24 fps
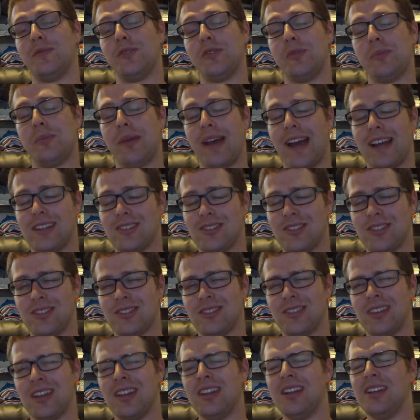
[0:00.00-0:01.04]
two
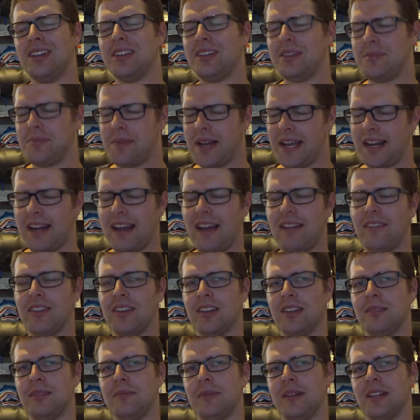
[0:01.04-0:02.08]
patches, you might have a
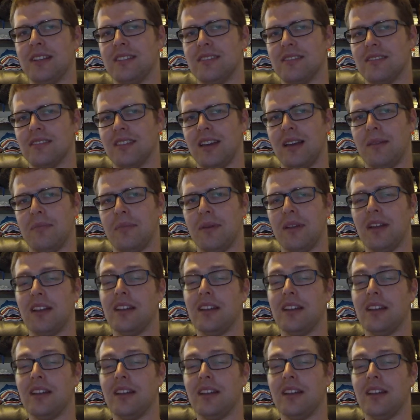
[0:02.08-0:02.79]
limited slip.